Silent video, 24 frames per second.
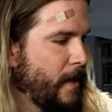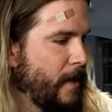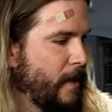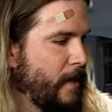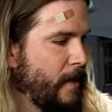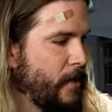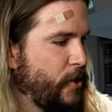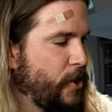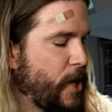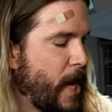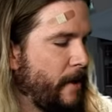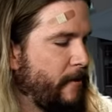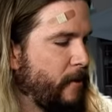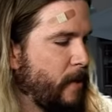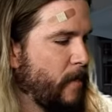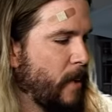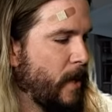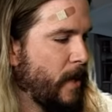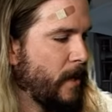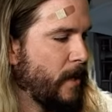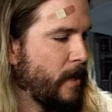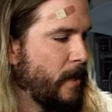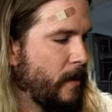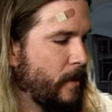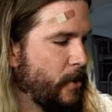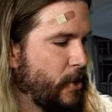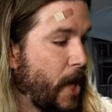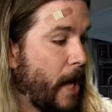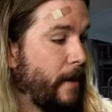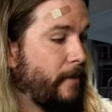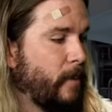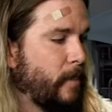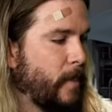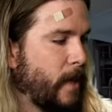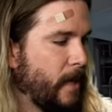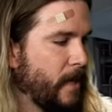Java Monk,
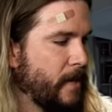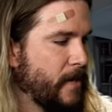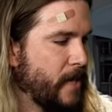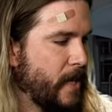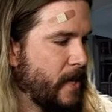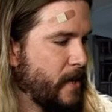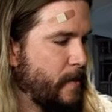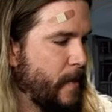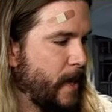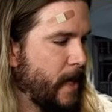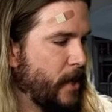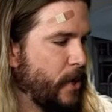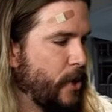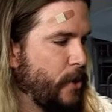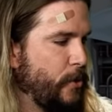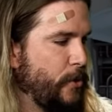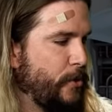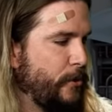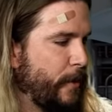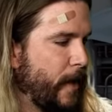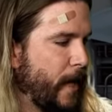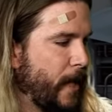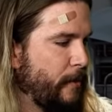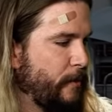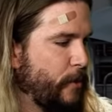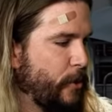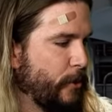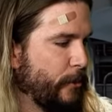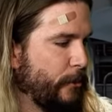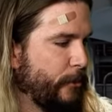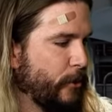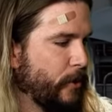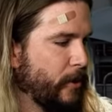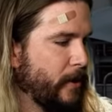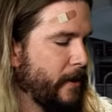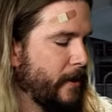Java Monk says, been a huge fan of you
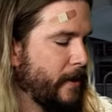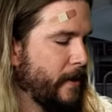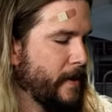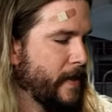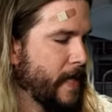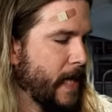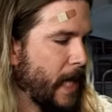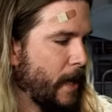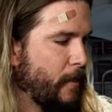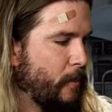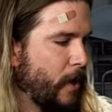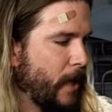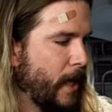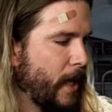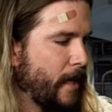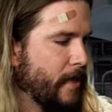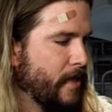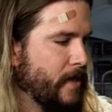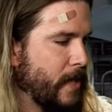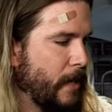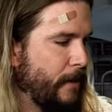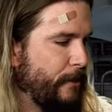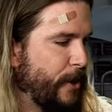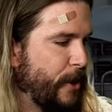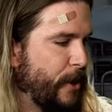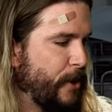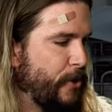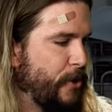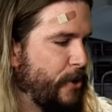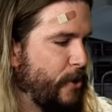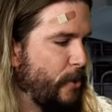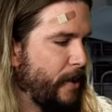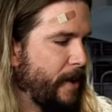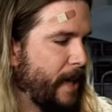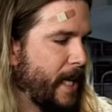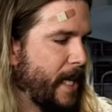for a long time. What kind of stuff can you do
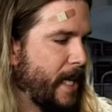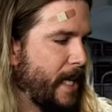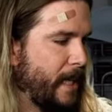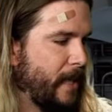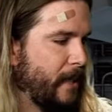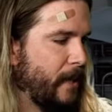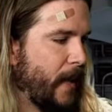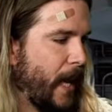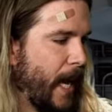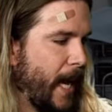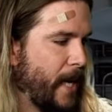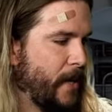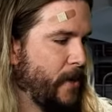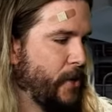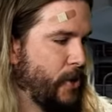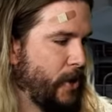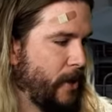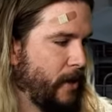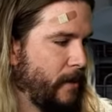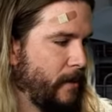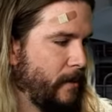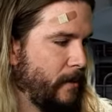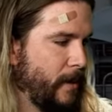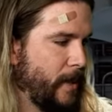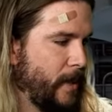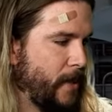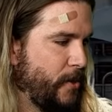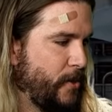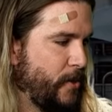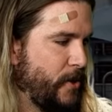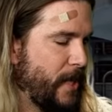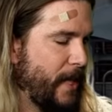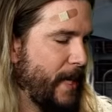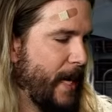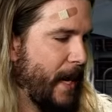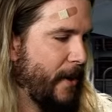with a hill engine? Can you
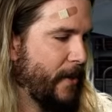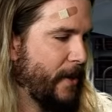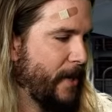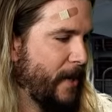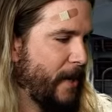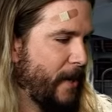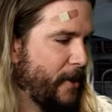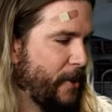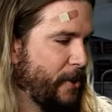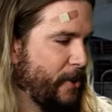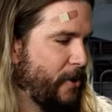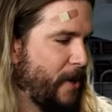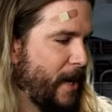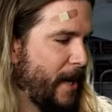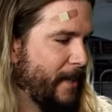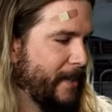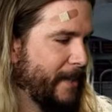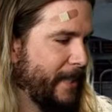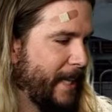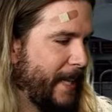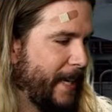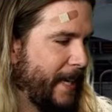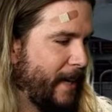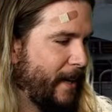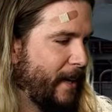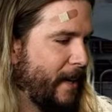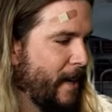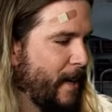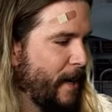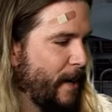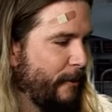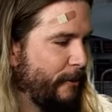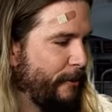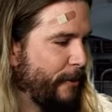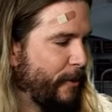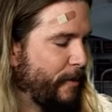dig out an underground lair
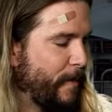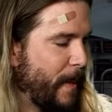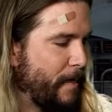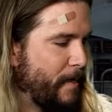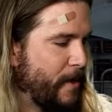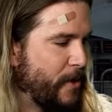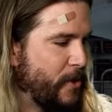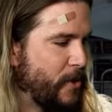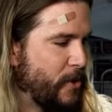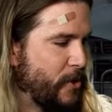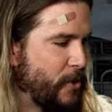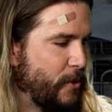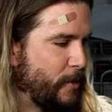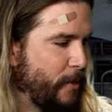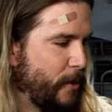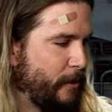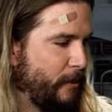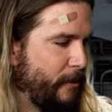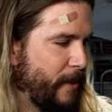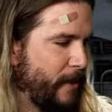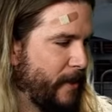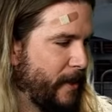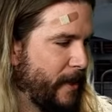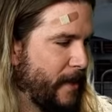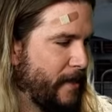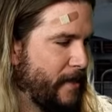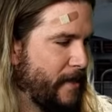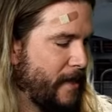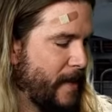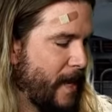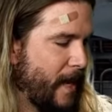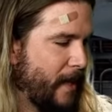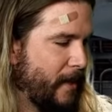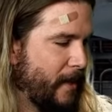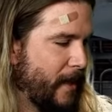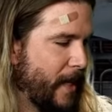for maybe super villain in
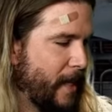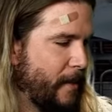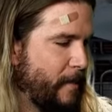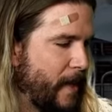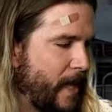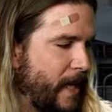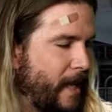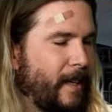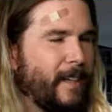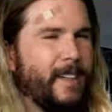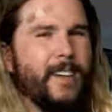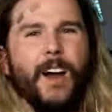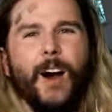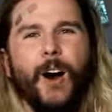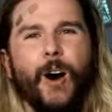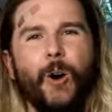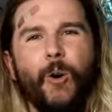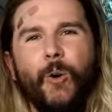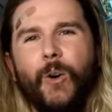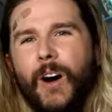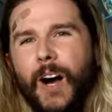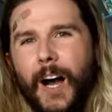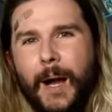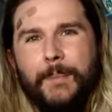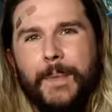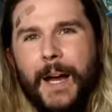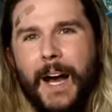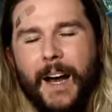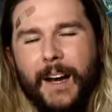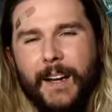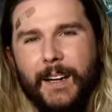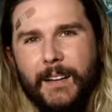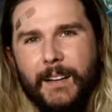denial like me? No, I'm not.